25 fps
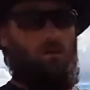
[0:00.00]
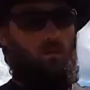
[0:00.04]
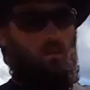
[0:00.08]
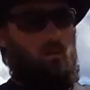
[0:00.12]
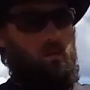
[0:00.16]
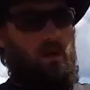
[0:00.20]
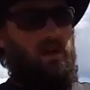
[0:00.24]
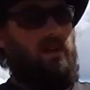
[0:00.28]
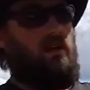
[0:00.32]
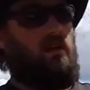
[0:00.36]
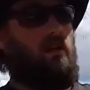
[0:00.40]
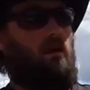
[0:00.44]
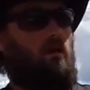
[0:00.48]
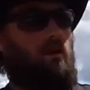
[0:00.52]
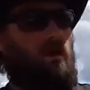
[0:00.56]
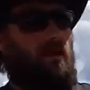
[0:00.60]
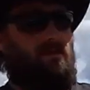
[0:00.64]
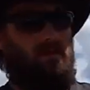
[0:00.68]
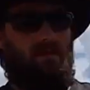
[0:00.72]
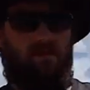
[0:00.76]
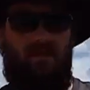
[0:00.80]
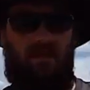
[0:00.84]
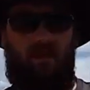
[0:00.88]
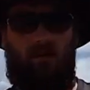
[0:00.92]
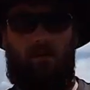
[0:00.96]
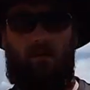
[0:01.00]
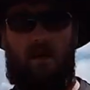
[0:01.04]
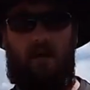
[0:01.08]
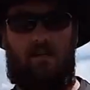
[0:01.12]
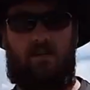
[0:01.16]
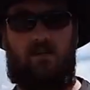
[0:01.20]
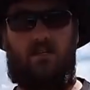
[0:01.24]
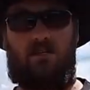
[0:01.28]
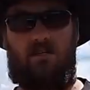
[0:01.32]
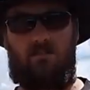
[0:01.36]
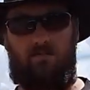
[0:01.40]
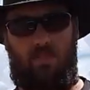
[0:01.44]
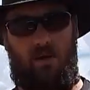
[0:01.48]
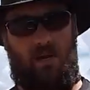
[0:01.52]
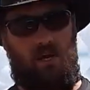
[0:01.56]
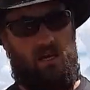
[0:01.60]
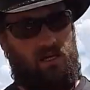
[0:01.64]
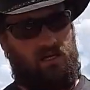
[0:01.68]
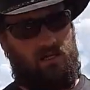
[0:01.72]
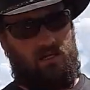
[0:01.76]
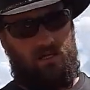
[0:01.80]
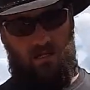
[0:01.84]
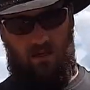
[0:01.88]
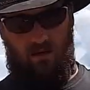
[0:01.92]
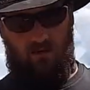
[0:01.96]
We know everything about these
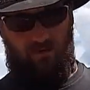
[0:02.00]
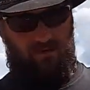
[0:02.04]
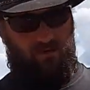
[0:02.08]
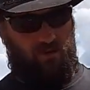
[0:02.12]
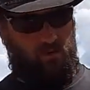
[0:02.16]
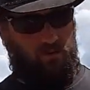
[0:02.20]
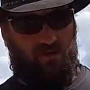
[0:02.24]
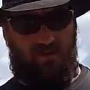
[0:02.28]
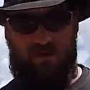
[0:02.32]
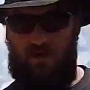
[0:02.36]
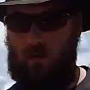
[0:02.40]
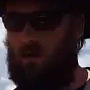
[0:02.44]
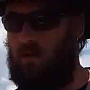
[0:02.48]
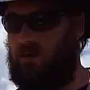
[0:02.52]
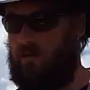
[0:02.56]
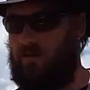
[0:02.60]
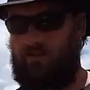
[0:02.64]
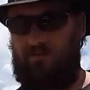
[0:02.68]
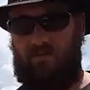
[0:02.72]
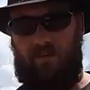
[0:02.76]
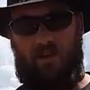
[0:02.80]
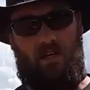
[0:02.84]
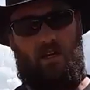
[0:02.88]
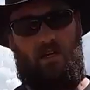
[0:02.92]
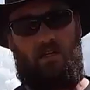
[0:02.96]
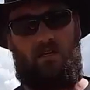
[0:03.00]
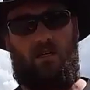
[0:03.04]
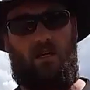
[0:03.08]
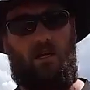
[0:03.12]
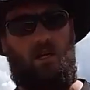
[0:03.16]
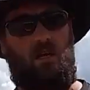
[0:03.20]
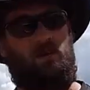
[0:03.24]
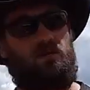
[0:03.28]
pigs from start to finish.